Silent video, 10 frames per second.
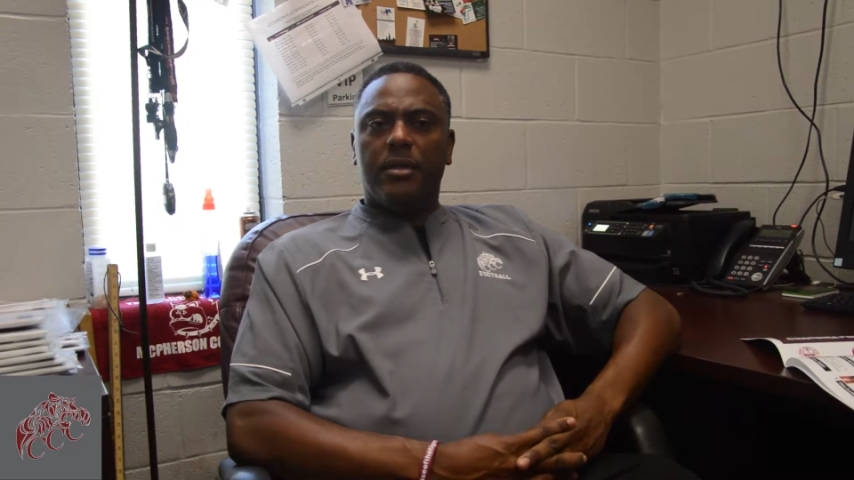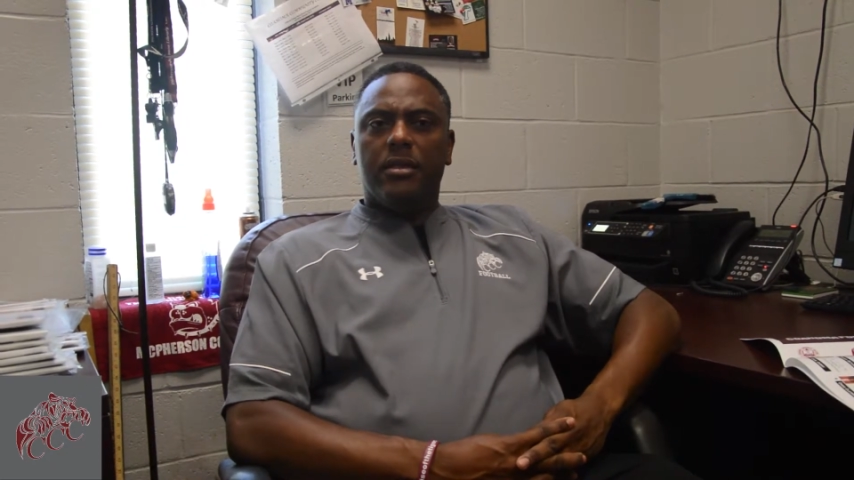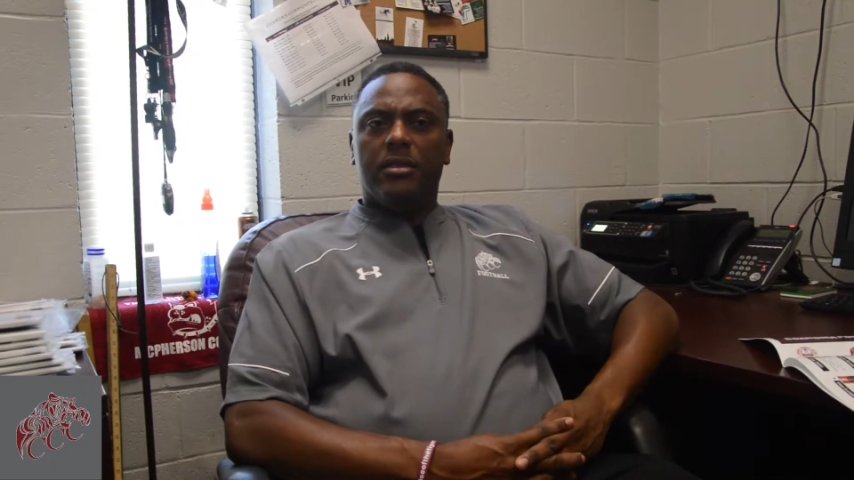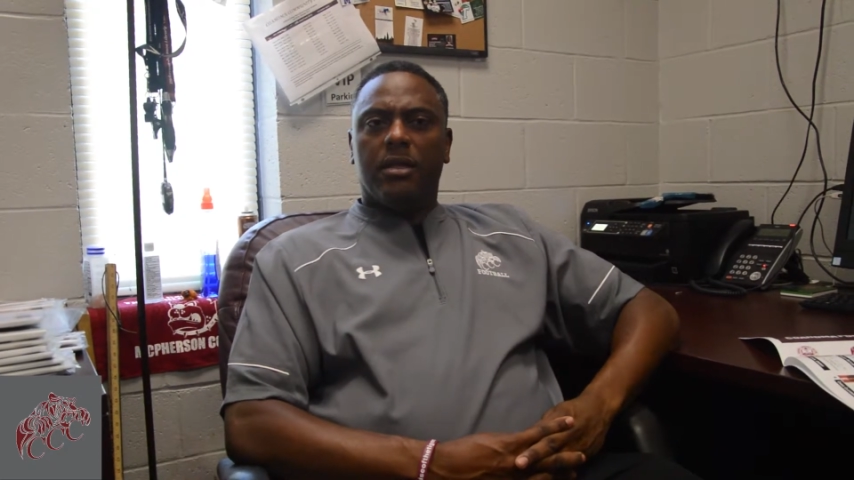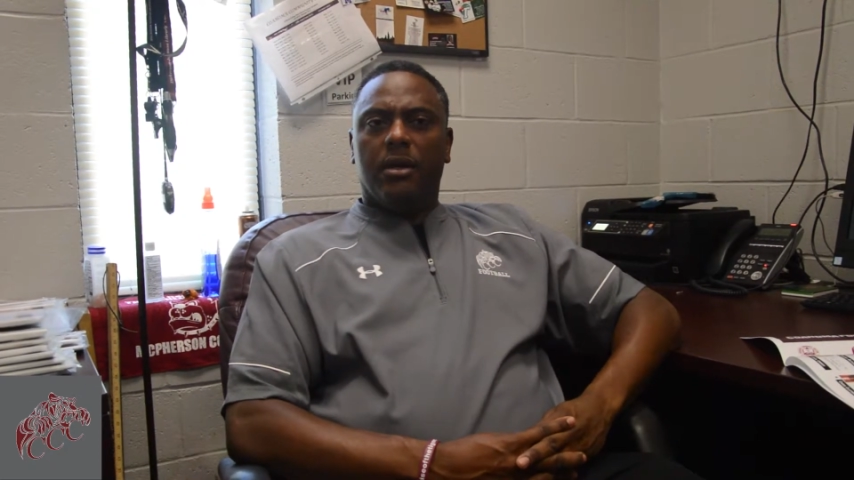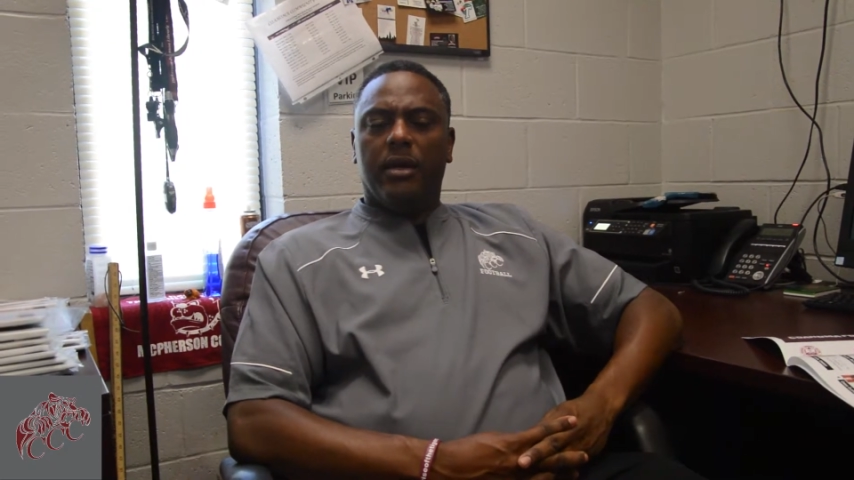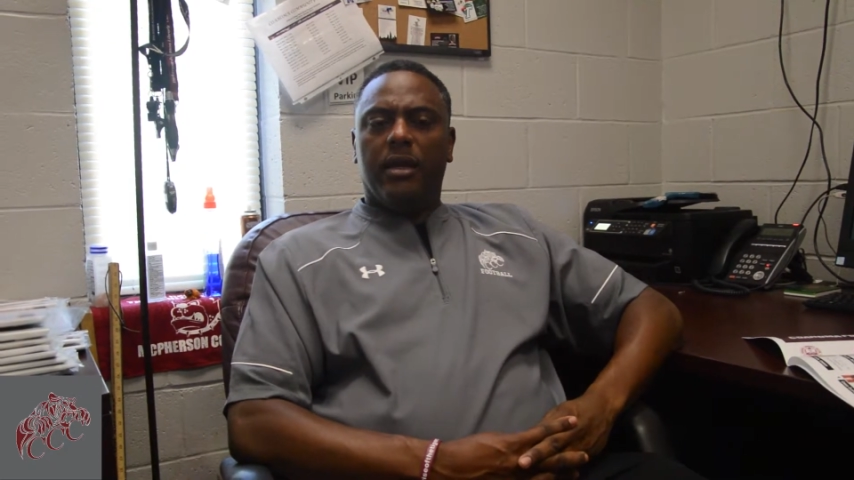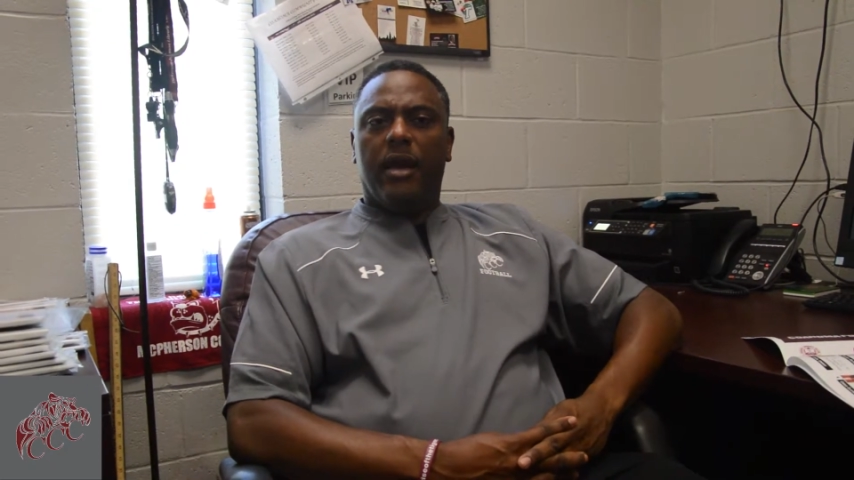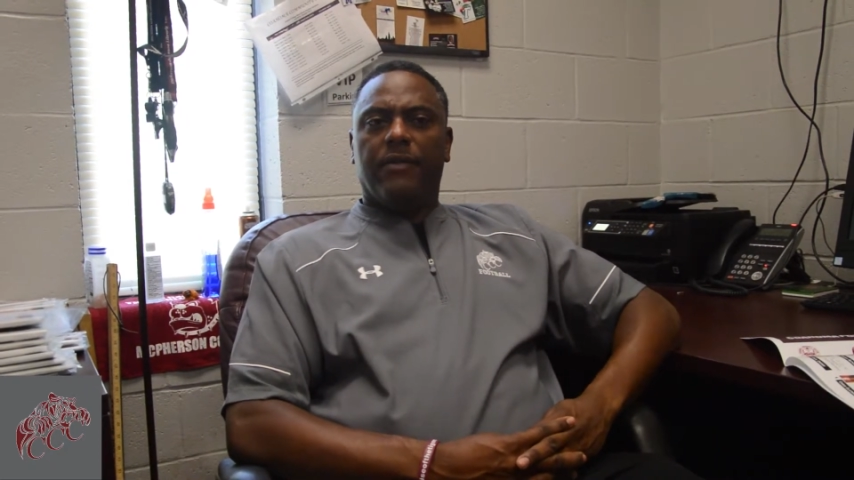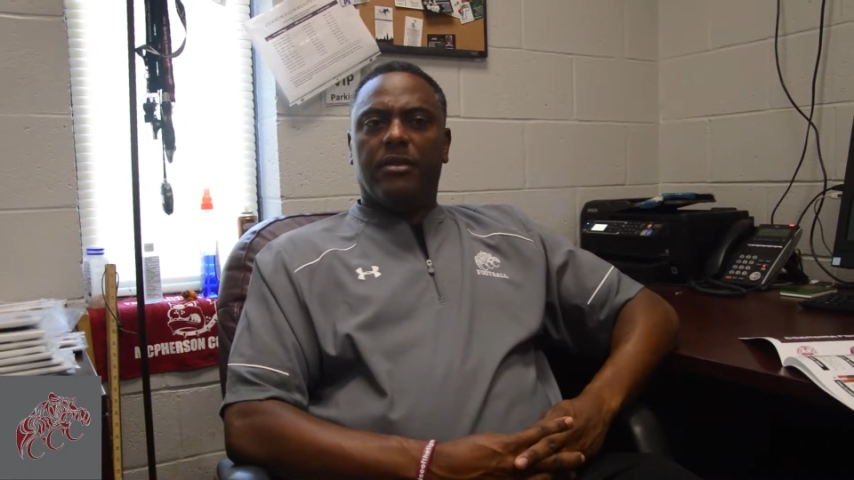So
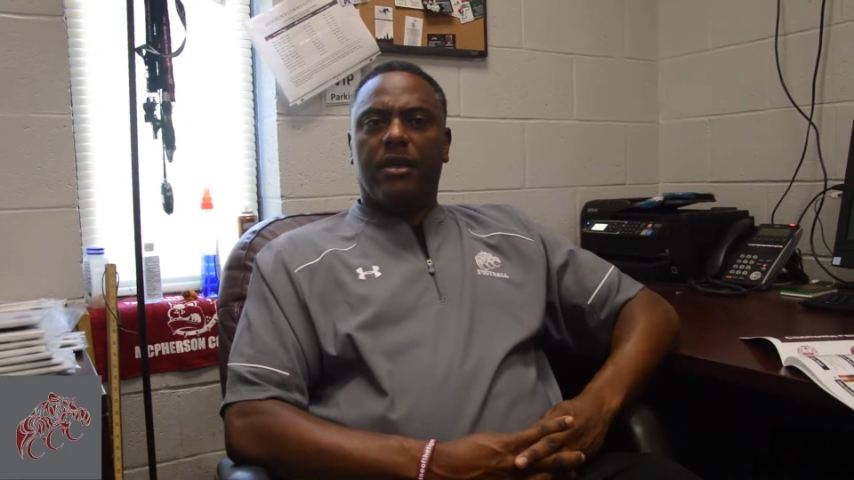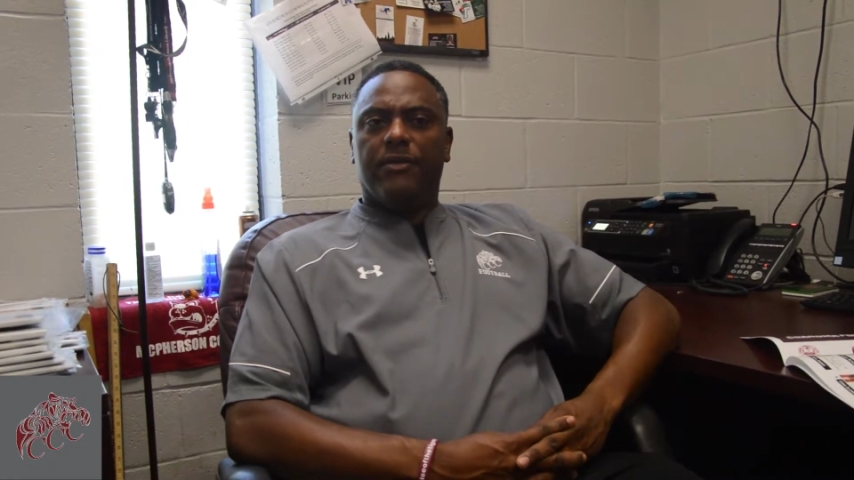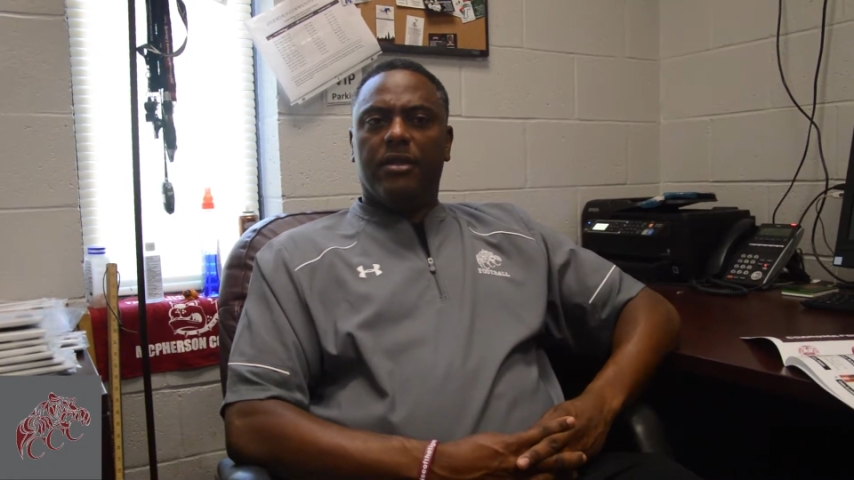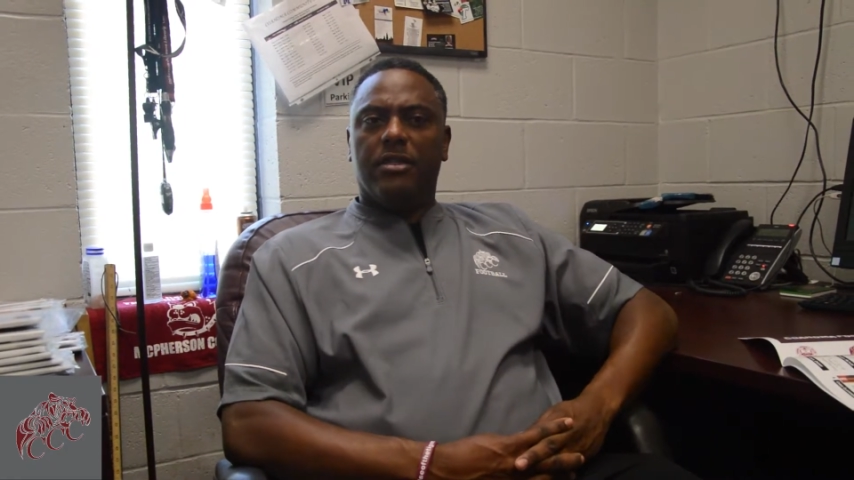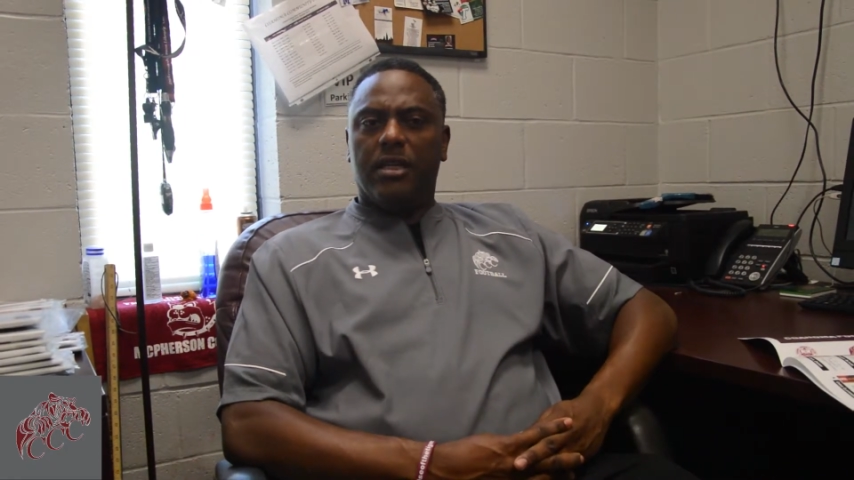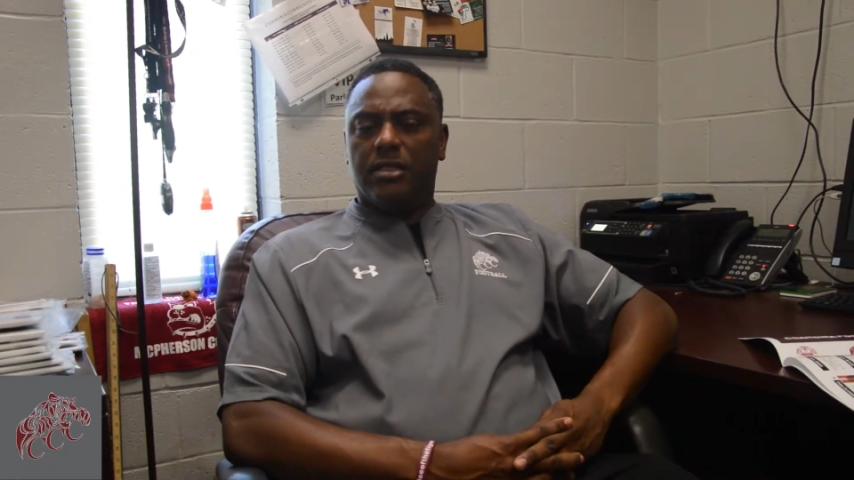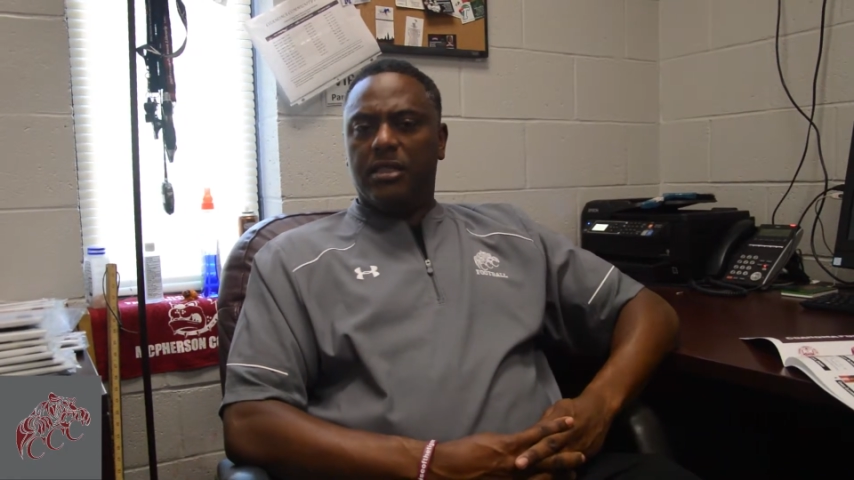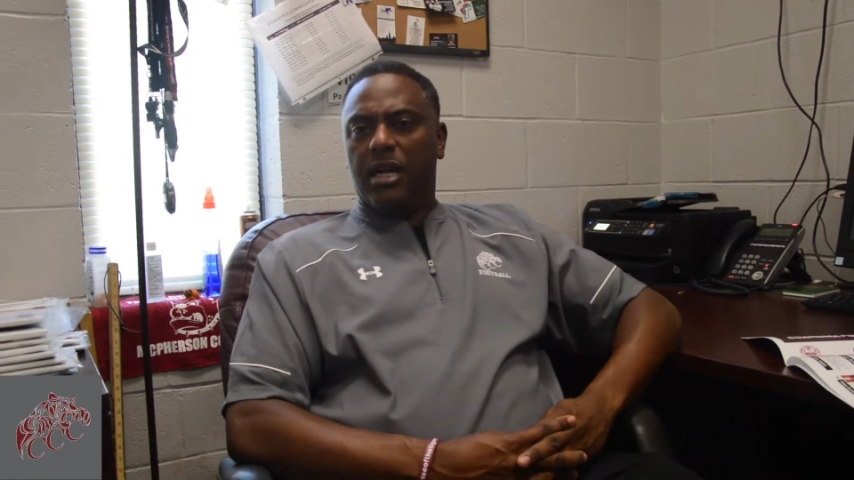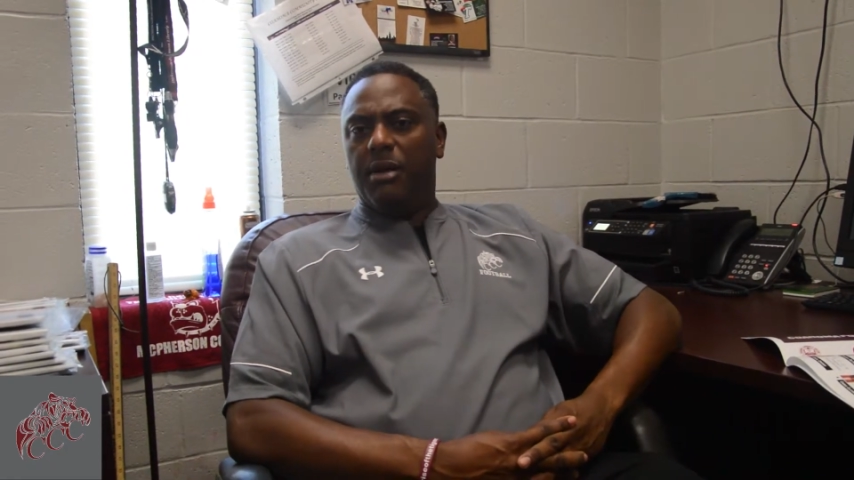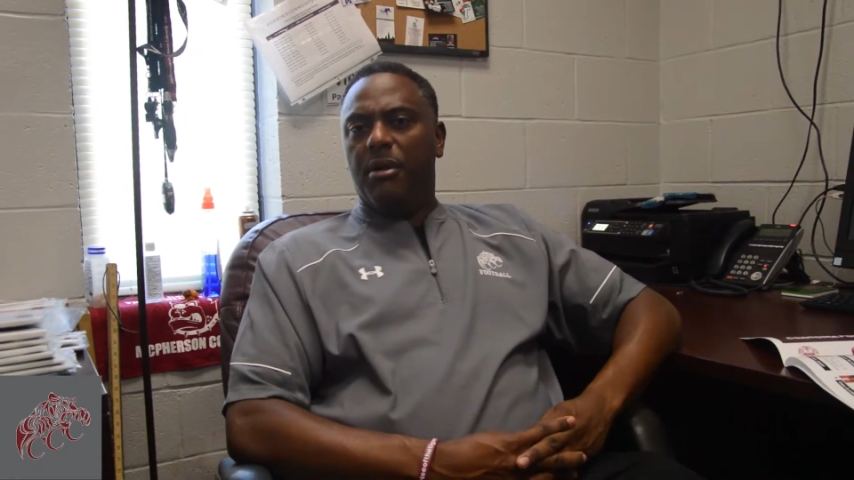he have a tough decision
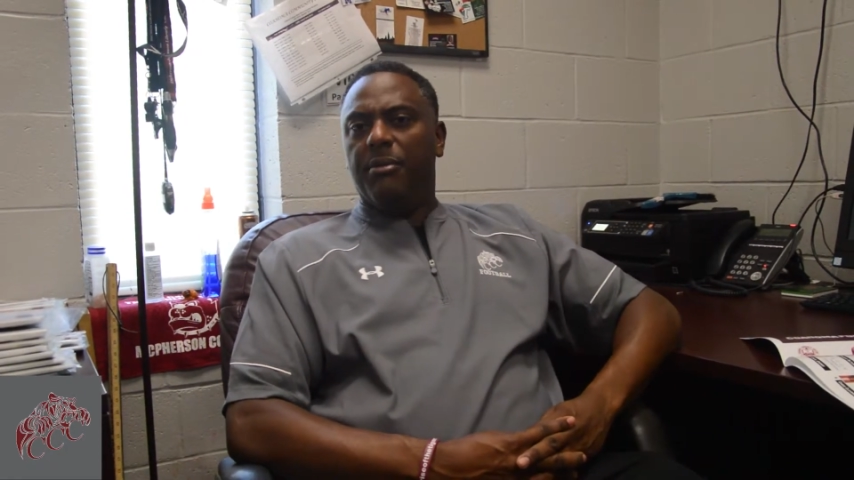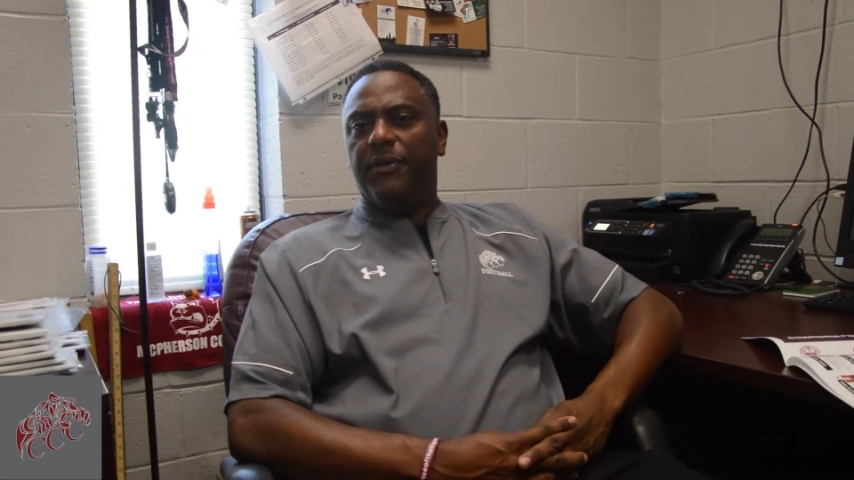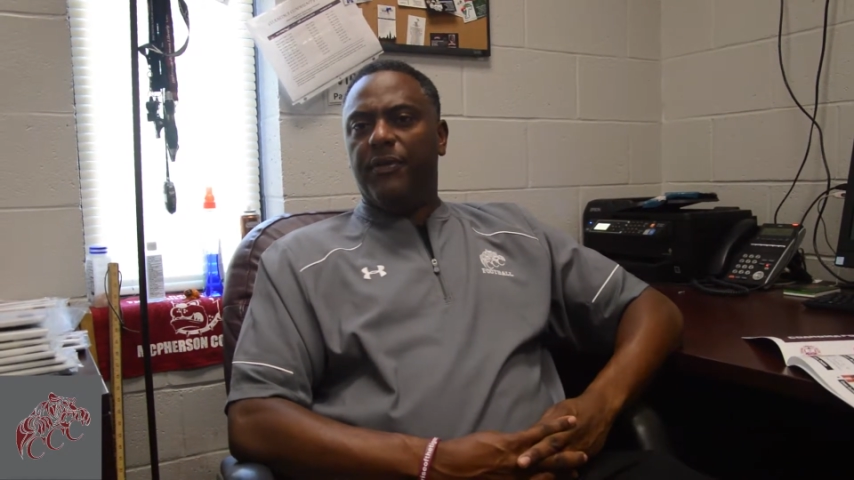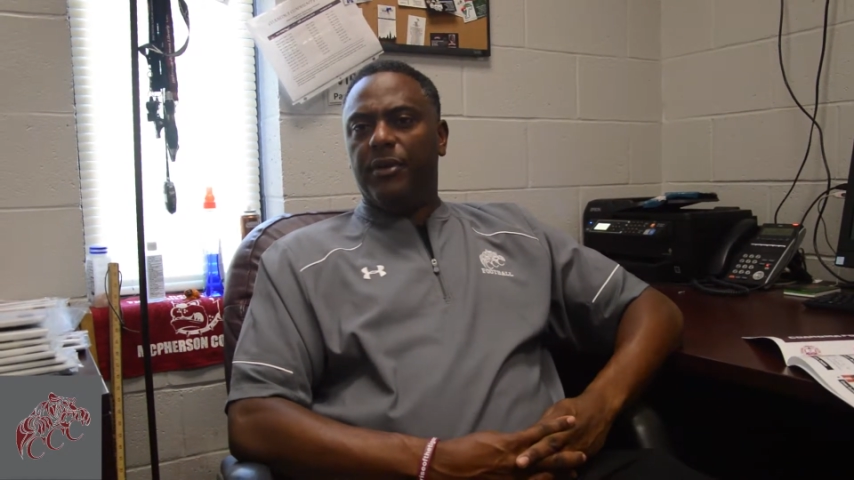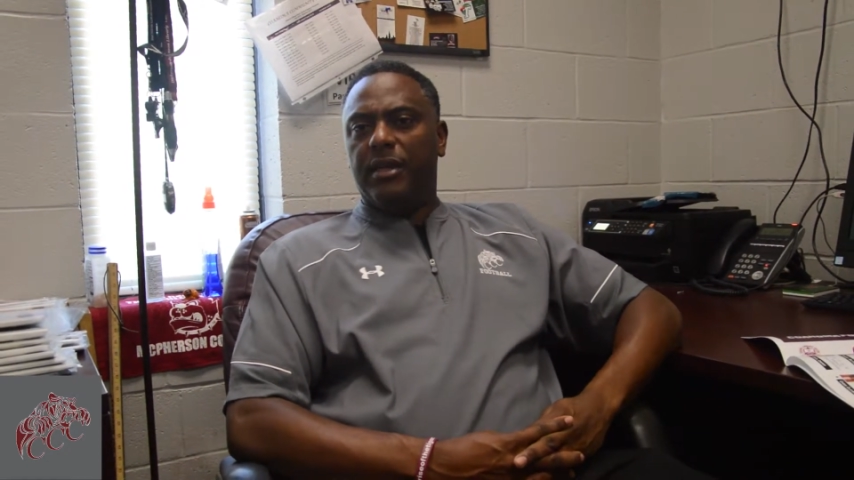to come up before